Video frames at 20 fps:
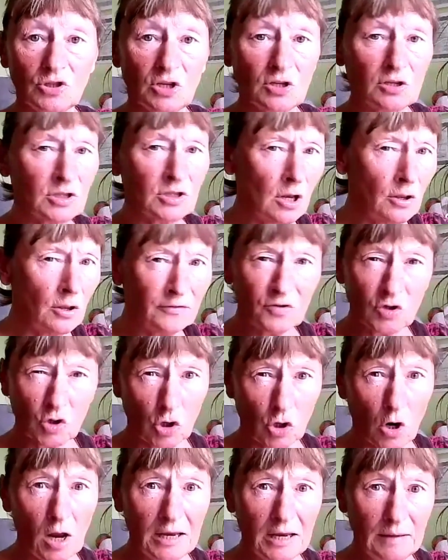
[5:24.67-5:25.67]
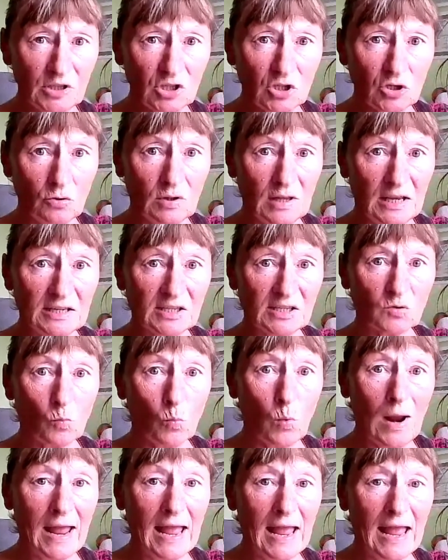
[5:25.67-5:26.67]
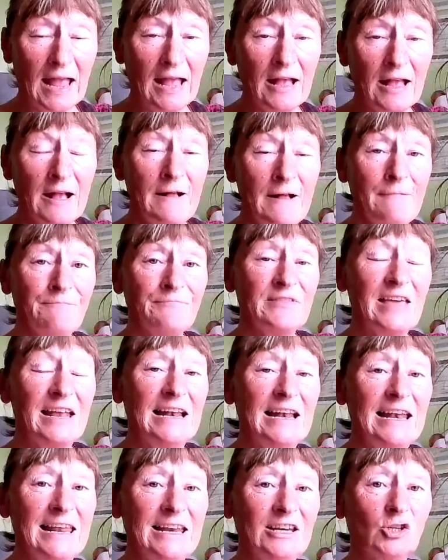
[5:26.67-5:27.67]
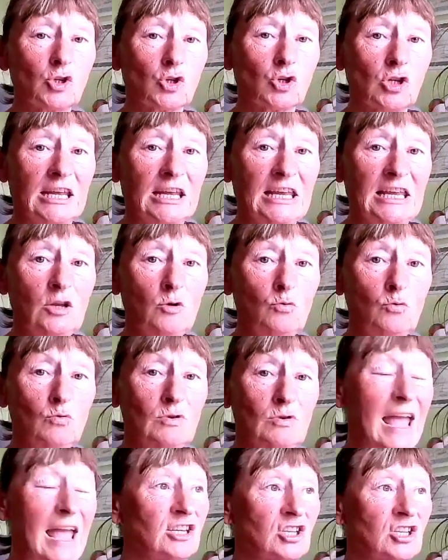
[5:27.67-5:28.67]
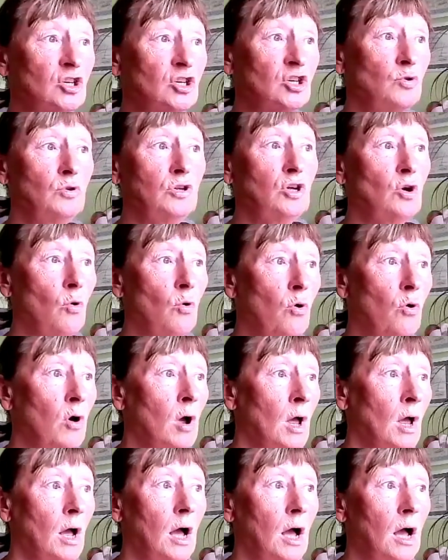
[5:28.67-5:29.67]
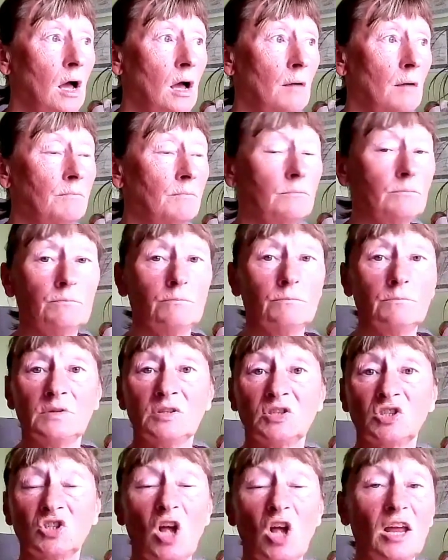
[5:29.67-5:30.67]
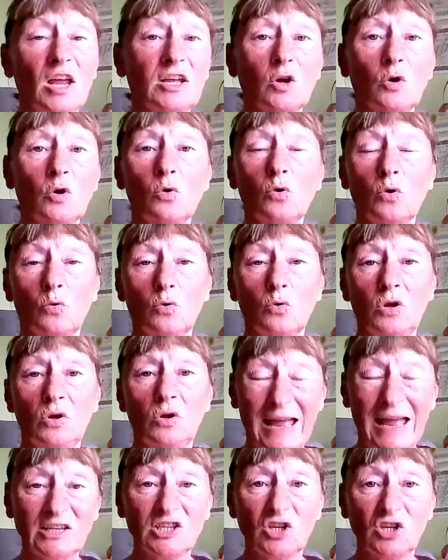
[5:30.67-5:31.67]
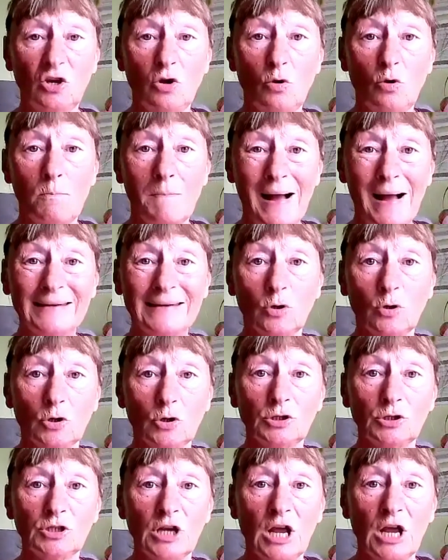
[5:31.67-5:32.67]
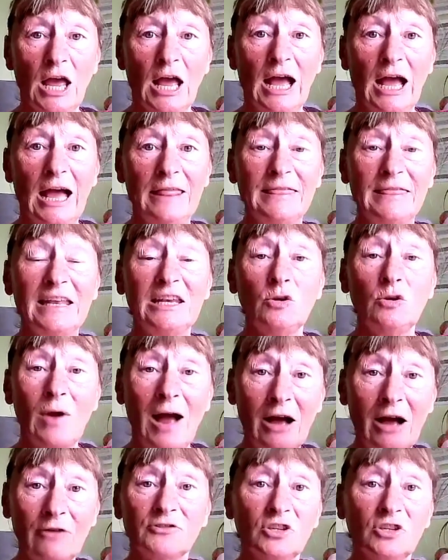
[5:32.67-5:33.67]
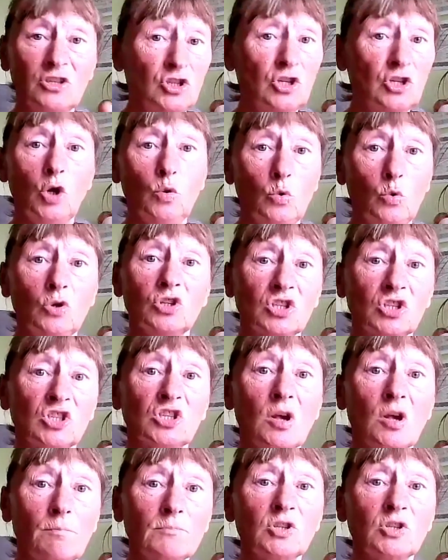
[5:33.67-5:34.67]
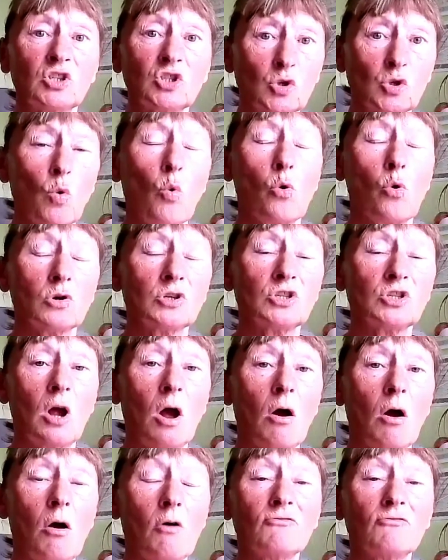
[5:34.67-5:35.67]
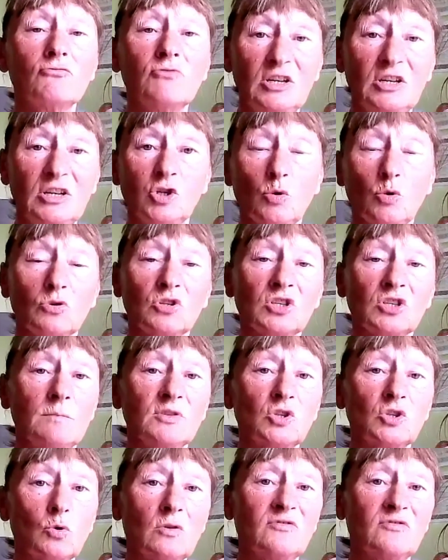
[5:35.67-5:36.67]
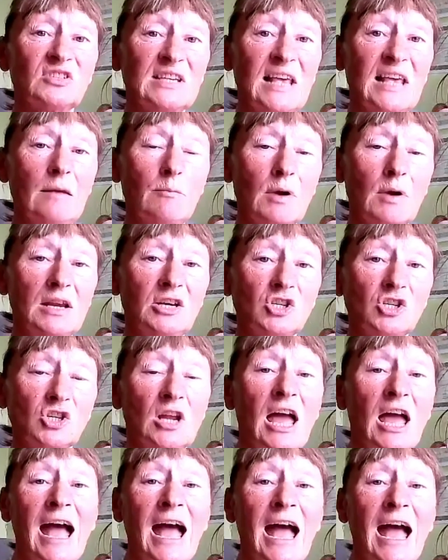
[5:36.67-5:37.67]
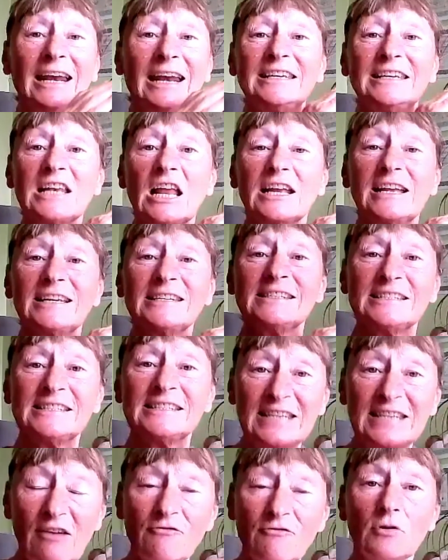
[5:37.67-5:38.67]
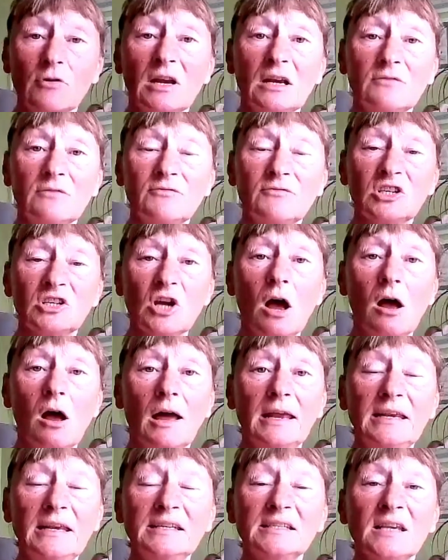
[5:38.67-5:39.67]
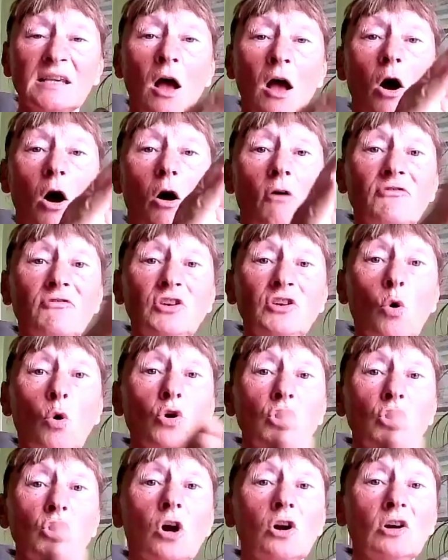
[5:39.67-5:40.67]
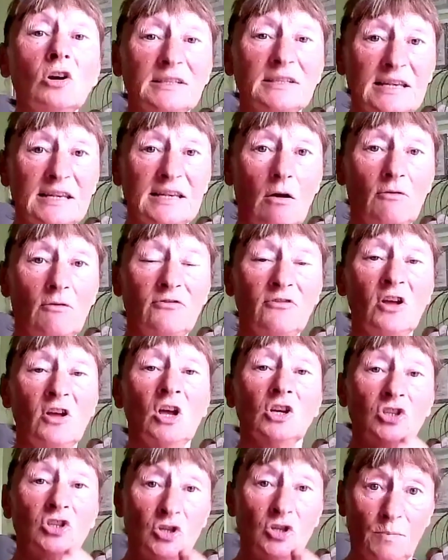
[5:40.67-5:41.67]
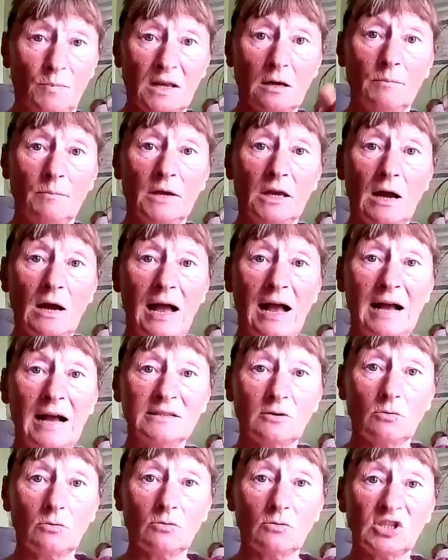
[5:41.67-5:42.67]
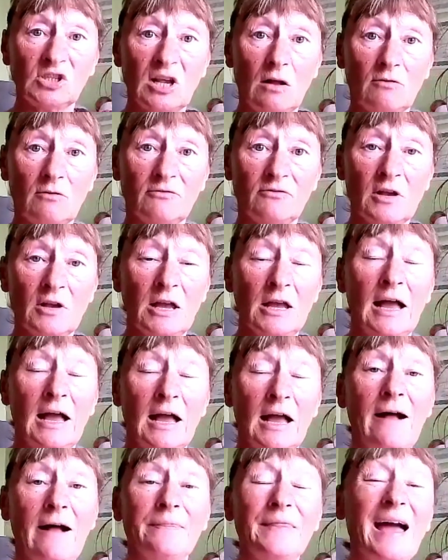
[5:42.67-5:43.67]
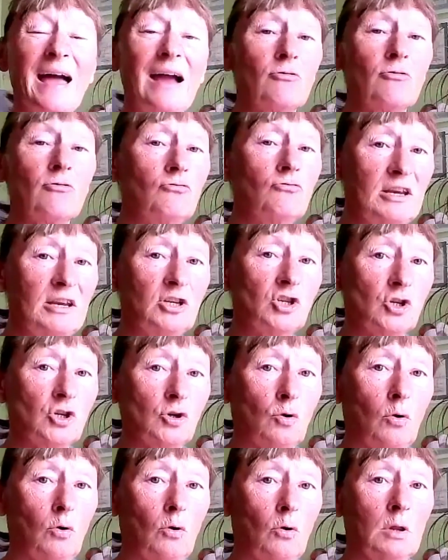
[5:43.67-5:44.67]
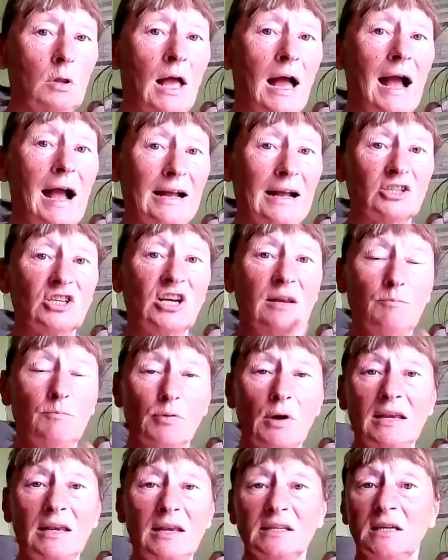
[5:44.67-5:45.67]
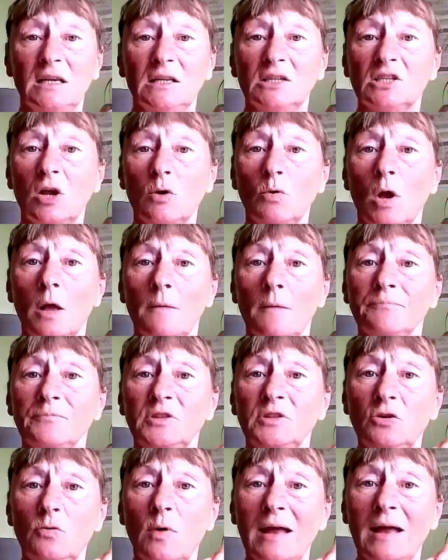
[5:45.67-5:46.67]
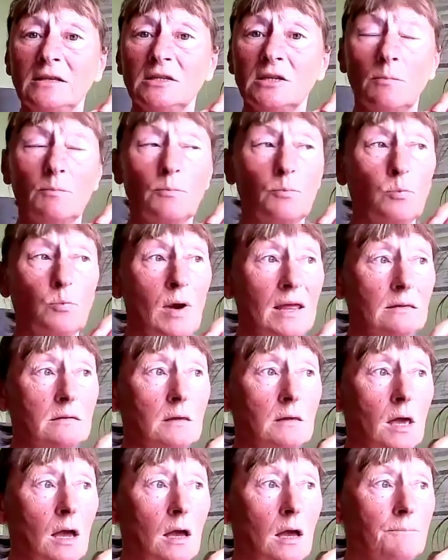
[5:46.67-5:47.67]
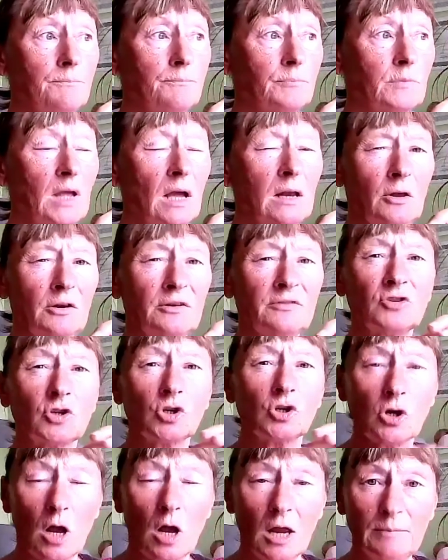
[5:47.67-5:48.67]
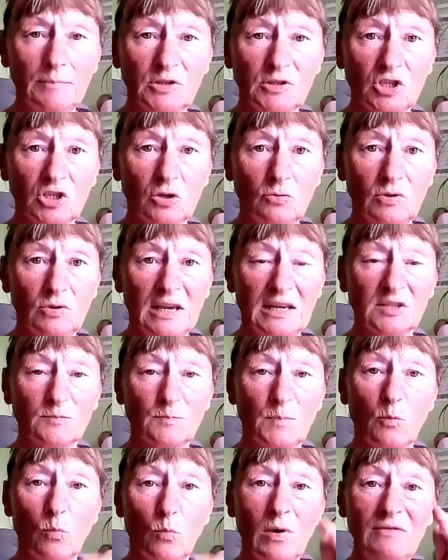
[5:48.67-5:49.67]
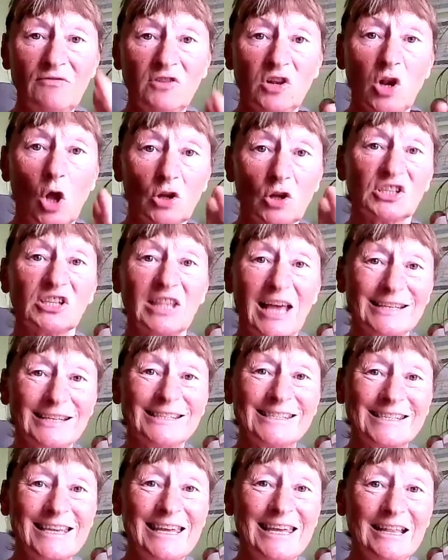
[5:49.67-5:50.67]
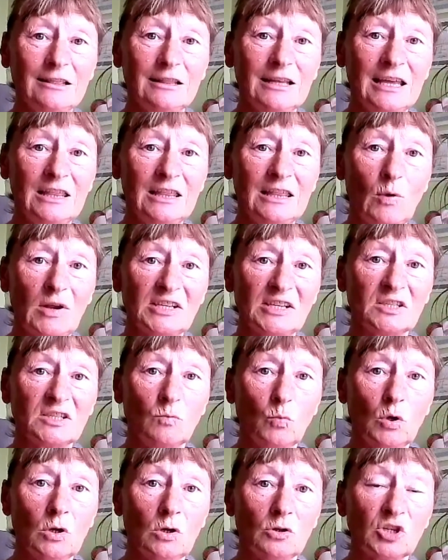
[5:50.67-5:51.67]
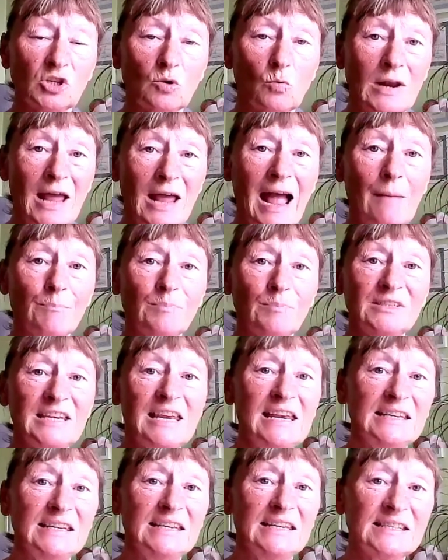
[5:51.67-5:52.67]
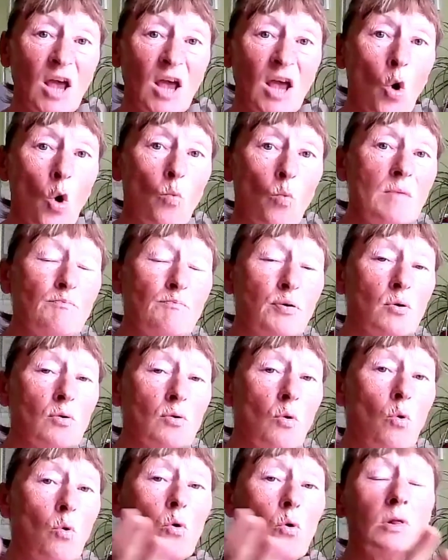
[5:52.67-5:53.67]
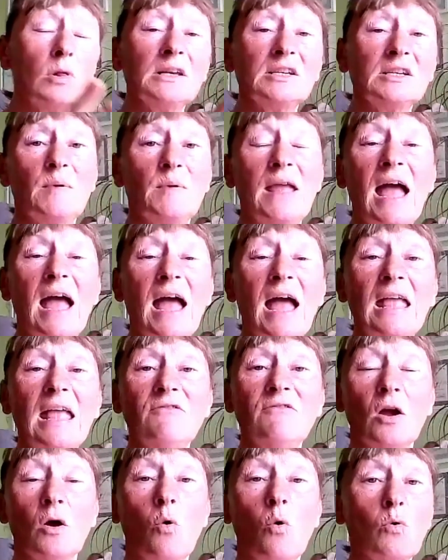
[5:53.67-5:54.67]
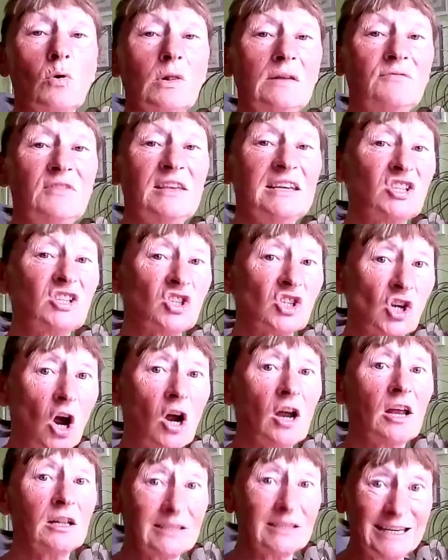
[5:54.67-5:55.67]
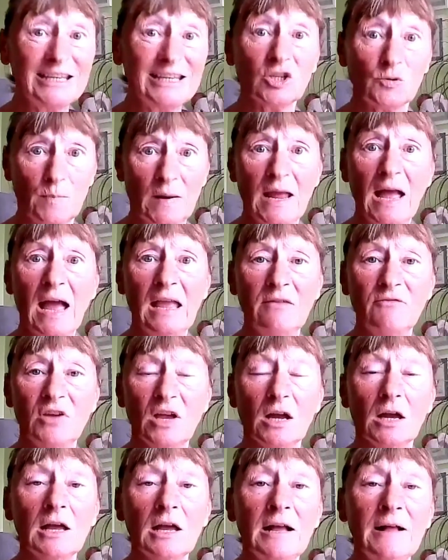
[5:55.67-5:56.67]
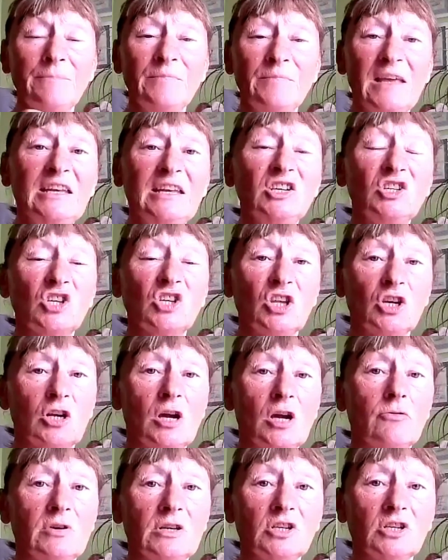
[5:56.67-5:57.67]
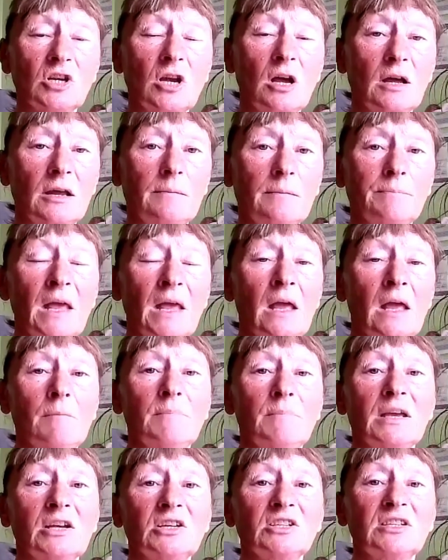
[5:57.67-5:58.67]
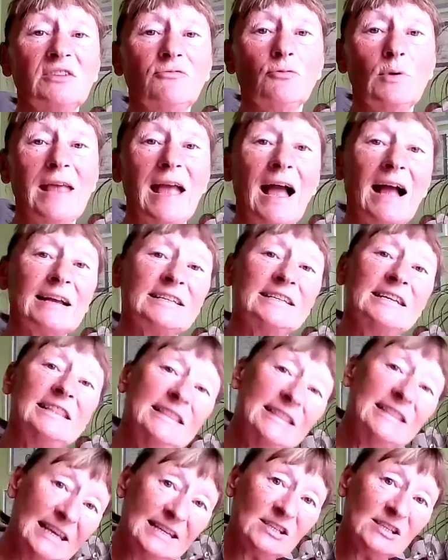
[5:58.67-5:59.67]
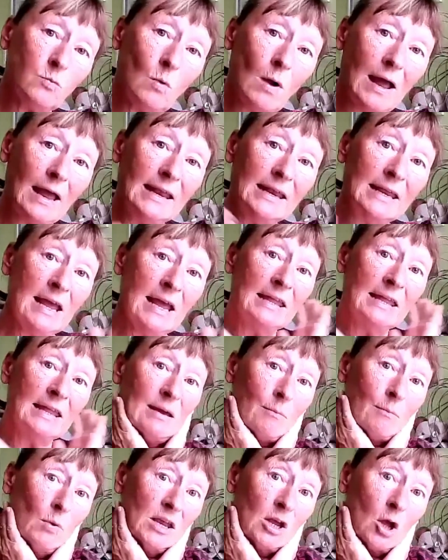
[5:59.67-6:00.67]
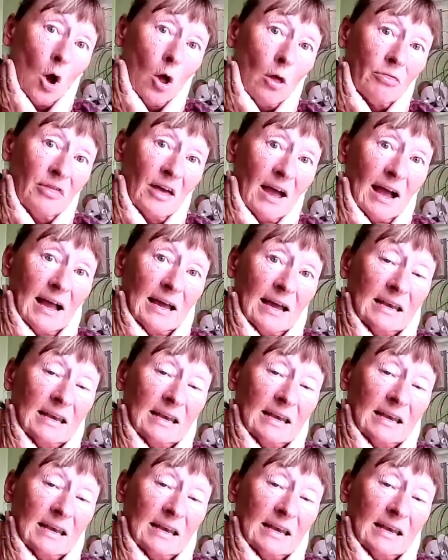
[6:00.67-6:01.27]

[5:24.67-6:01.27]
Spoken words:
There's a lot of tribes do this, where They literally, you get to your cycle, or you get to your manhood, and then you have to do some sort of ritual, some sort of celebration. And it's like a severing of the ties of your young self to becoming an adult self. And that ritual actually breaks it. So you end up with a lot of tribes do this, but we've lost that skill in the Western world. So what happens is we put all this behavior, all of this childish behavior into the current time, because if we acted this way, then we got that.